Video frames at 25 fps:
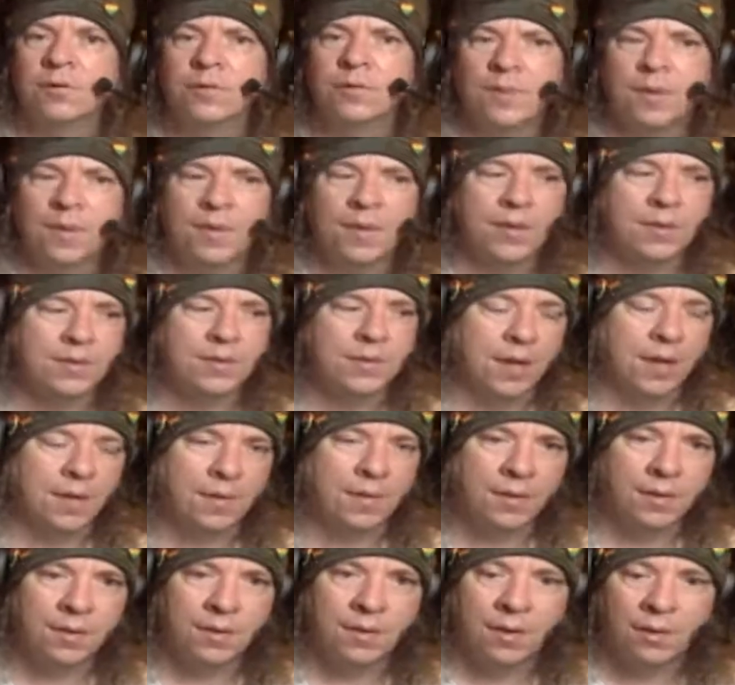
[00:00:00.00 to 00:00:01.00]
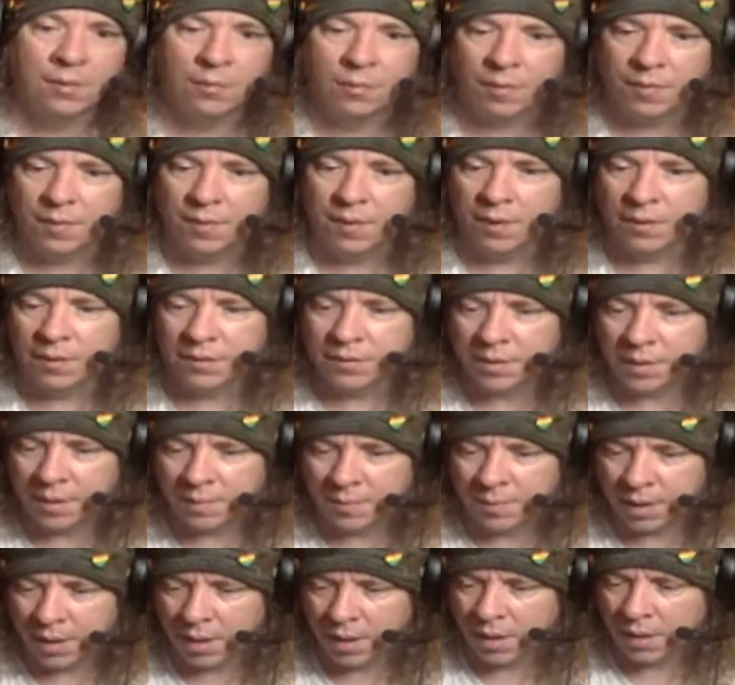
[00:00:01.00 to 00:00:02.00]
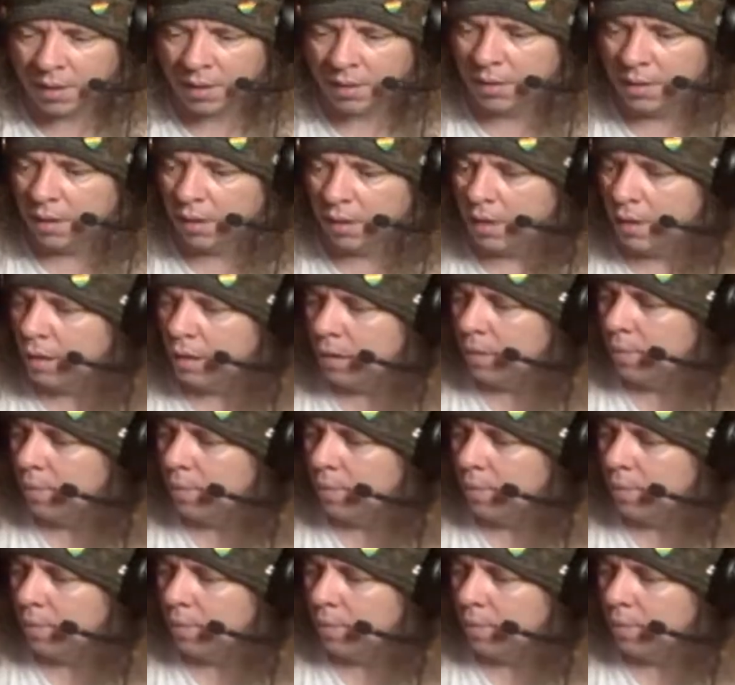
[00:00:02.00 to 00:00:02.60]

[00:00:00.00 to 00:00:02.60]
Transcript: There's so many things I have to deal with inside my head.